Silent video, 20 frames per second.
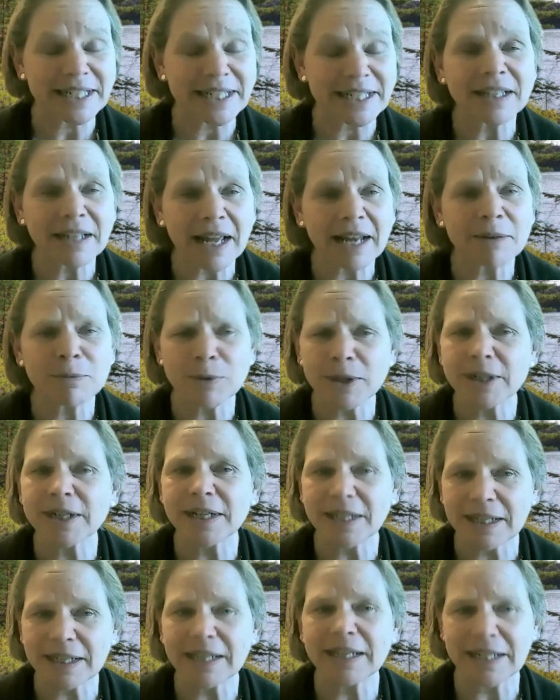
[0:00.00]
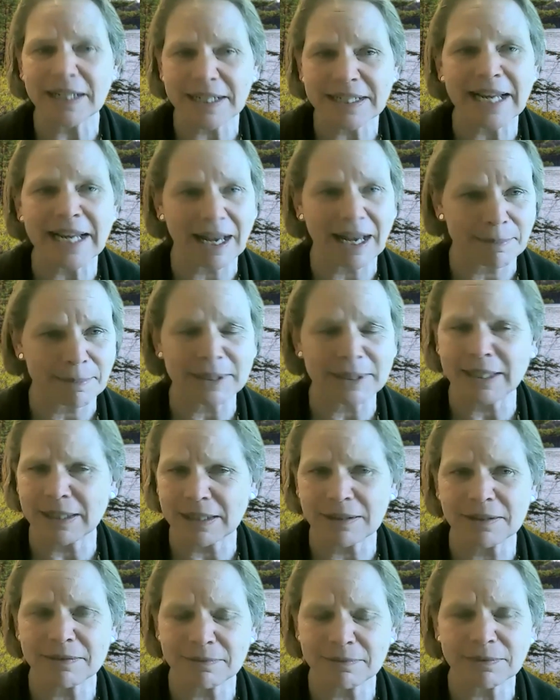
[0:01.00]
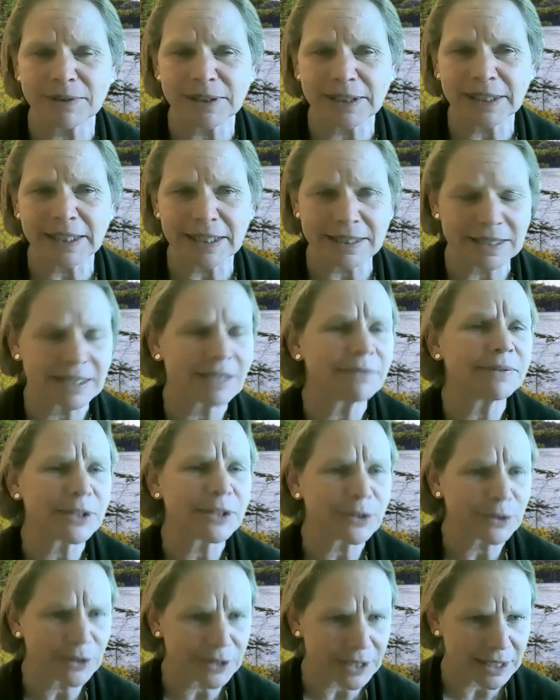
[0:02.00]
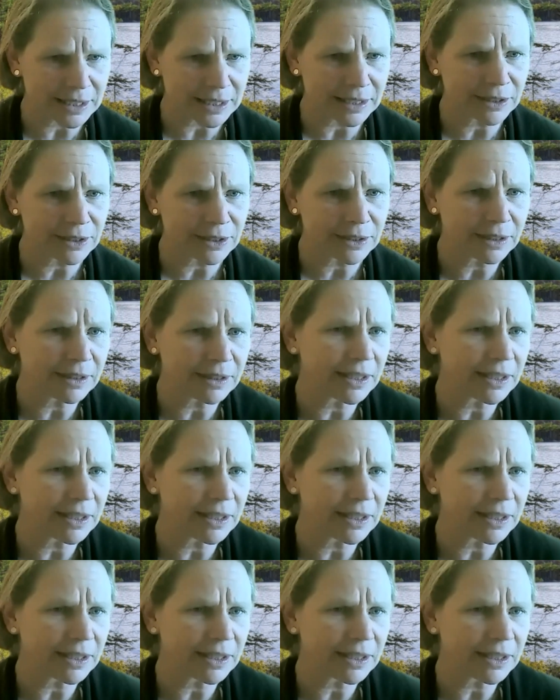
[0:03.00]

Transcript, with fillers: And the, and work is happening, and really, is the resources in,